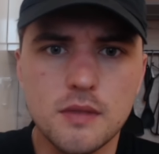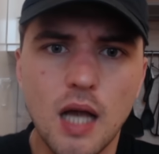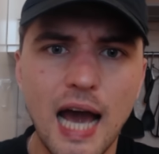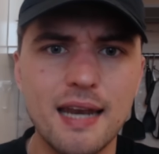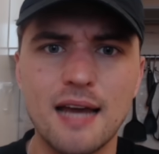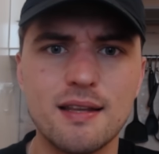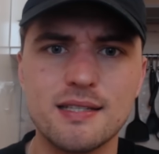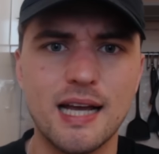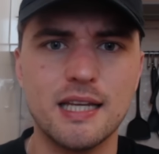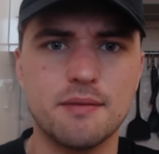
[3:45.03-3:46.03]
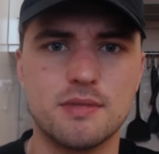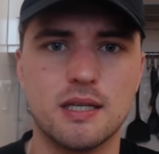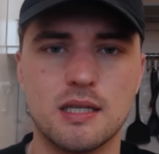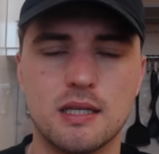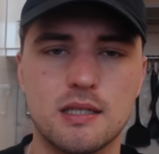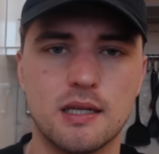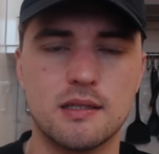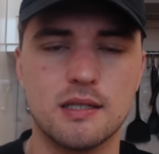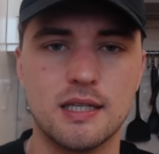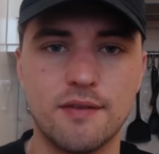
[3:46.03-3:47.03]
hadn't had a stadium to, to,
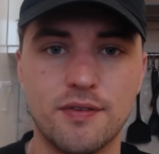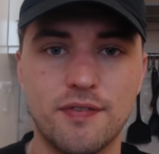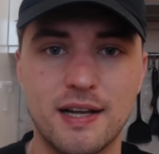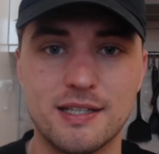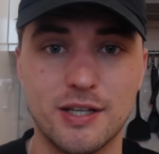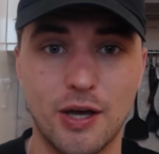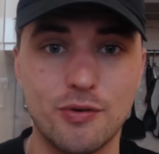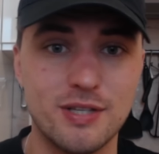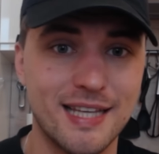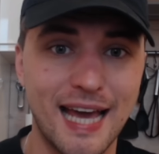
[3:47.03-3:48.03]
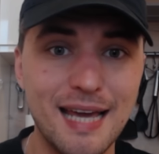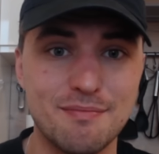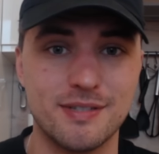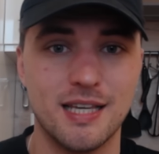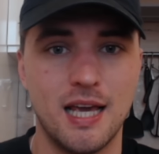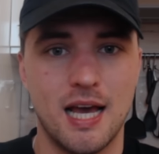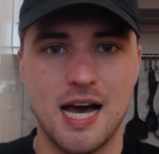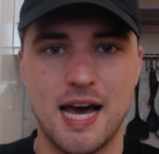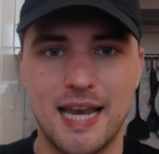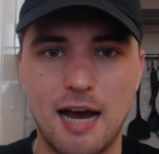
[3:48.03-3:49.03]
to, to give the fans to go to the games.
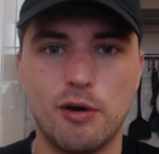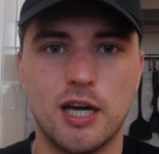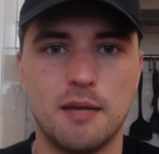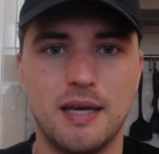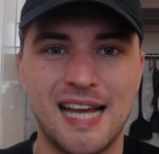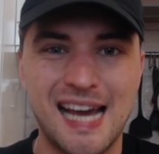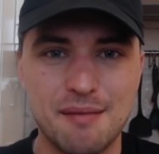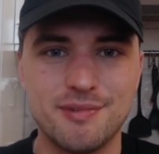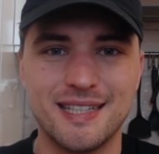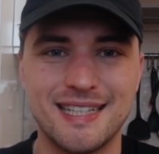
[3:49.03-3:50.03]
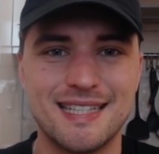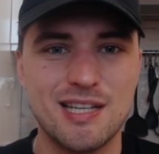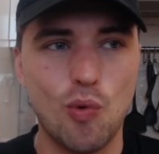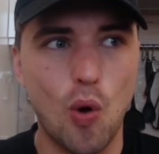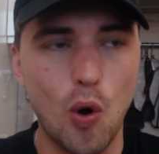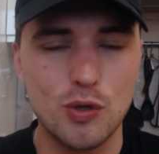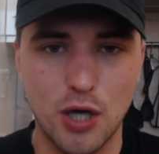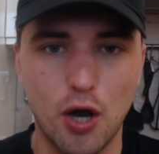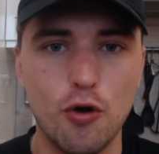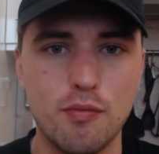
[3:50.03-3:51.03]
Uh, now we're going to be in Hampden until
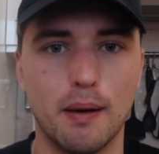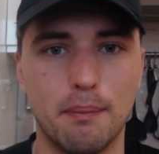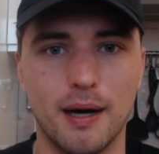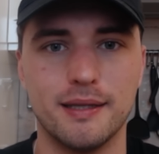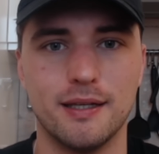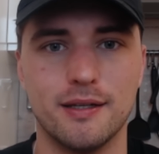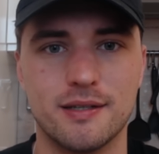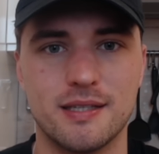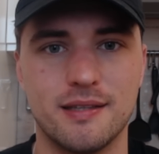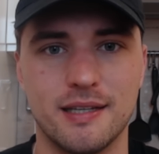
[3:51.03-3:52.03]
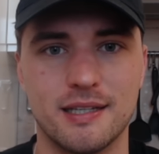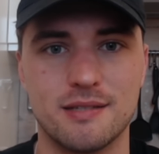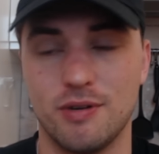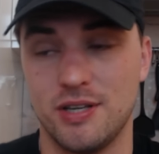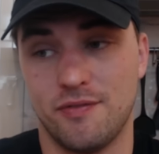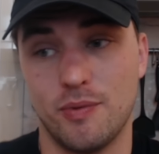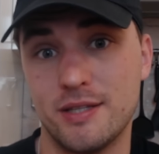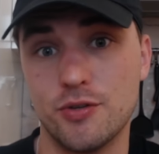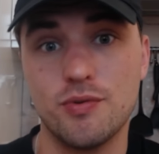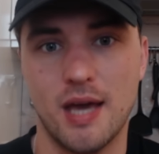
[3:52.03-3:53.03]
October by the looks of things, if we
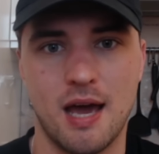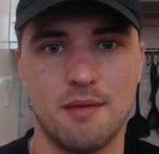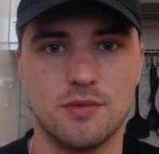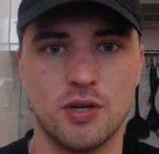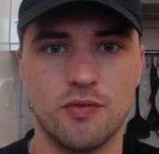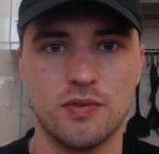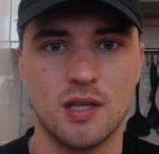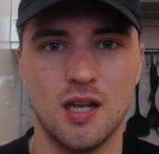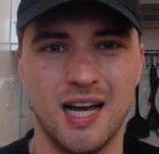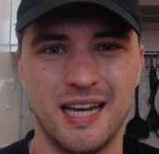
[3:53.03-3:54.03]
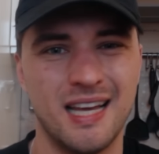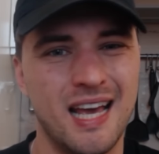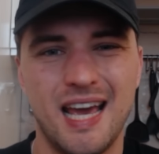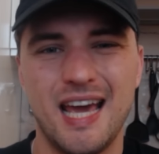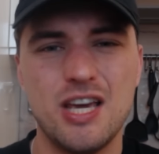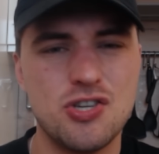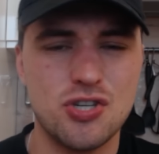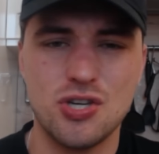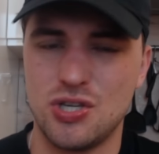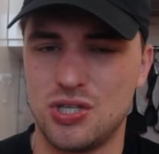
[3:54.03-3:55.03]
do get Hampden over the line. It's
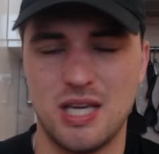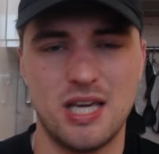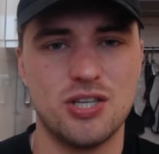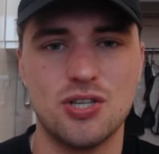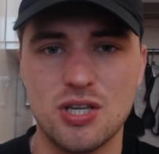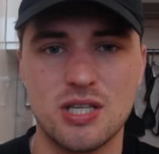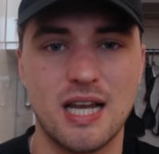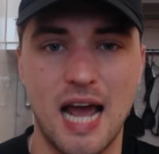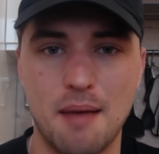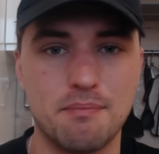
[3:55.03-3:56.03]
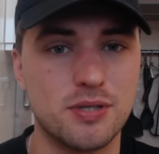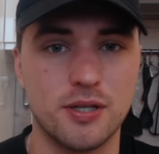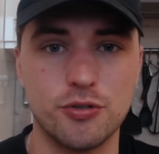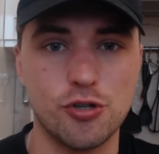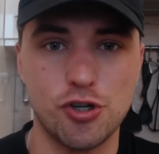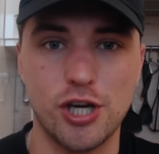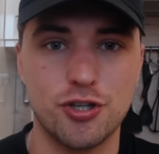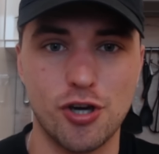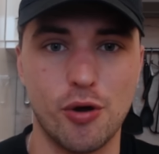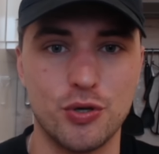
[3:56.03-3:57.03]
just it's just an absolute shit
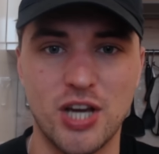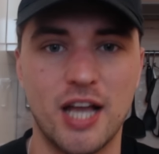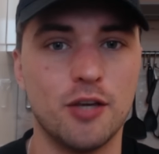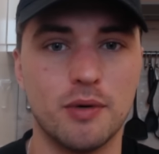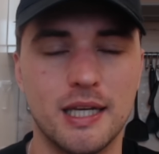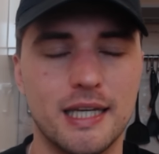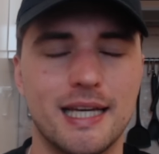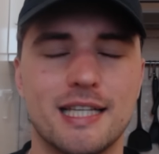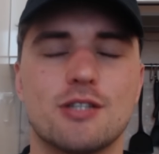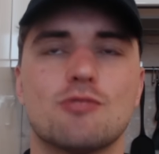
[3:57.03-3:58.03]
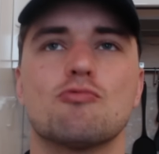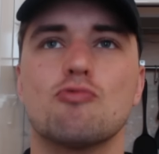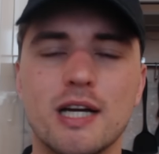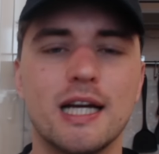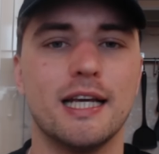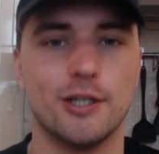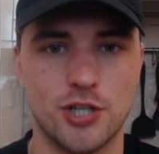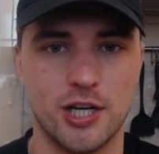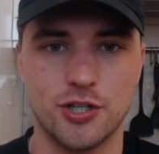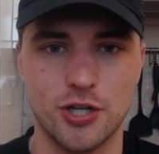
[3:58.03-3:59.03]
show. It genuinely is. It's really a
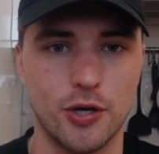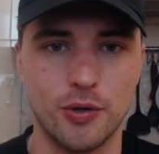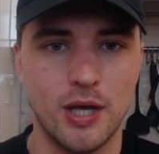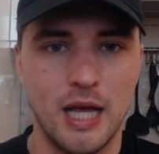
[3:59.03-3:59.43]
shit show